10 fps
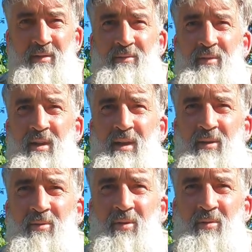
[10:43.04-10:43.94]
for
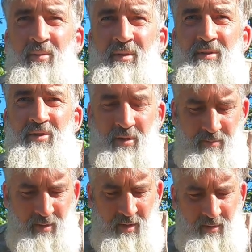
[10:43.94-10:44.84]
later on when
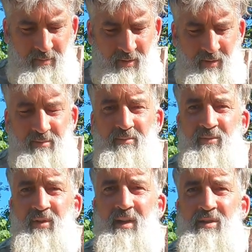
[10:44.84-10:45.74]
the
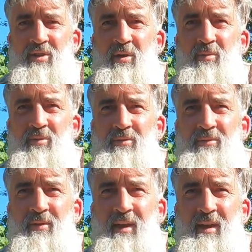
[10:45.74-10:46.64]
tench come on to
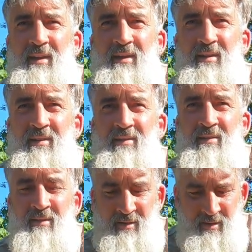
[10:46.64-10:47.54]
feed,
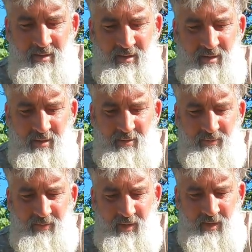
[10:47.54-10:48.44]
and
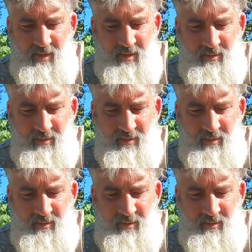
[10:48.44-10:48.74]
hopefully